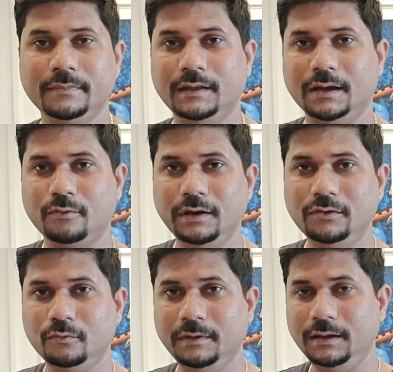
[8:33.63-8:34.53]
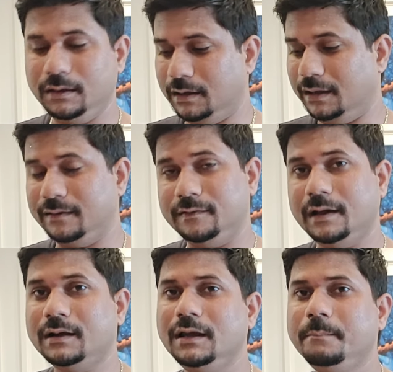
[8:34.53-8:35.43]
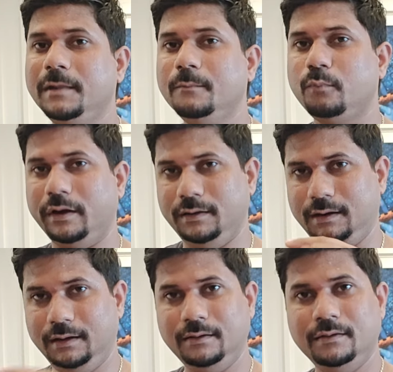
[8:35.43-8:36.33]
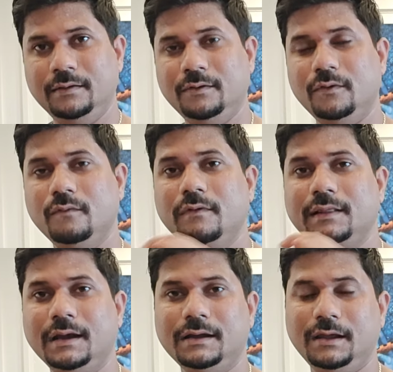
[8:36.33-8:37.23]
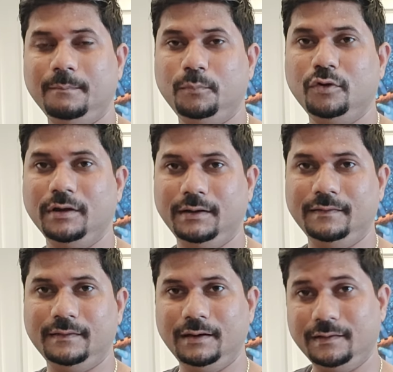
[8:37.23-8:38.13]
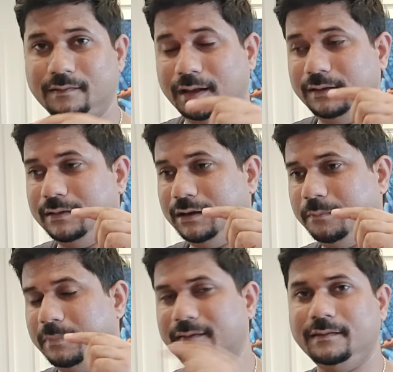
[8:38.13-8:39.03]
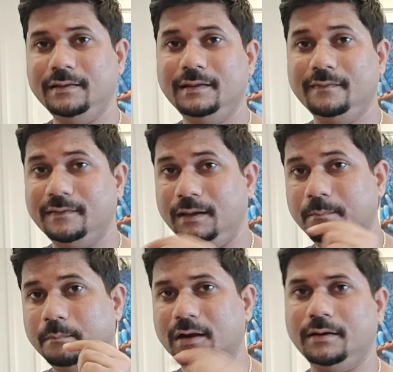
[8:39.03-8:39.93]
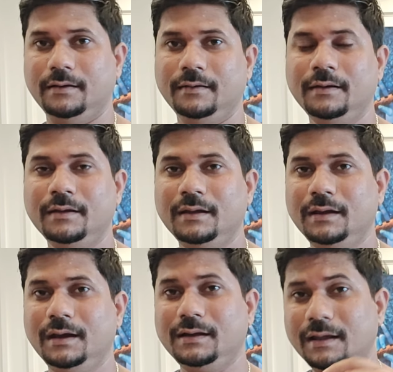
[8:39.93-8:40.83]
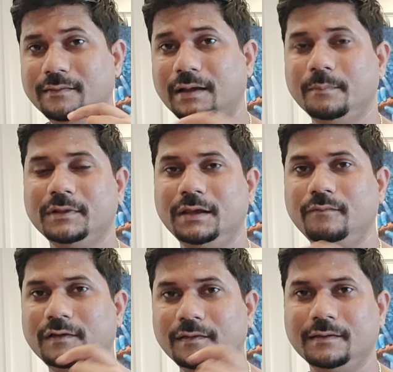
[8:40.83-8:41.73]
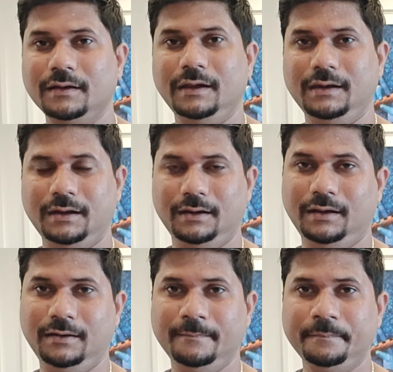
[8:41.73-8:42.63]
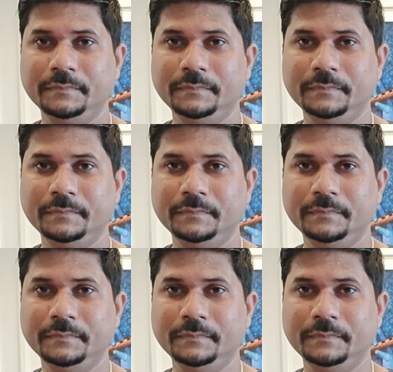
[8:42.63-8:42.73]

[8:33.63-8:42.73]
they are going to be exactly pinpointing over that impurities. It's like that pressing the same button, hitting something which is again and again.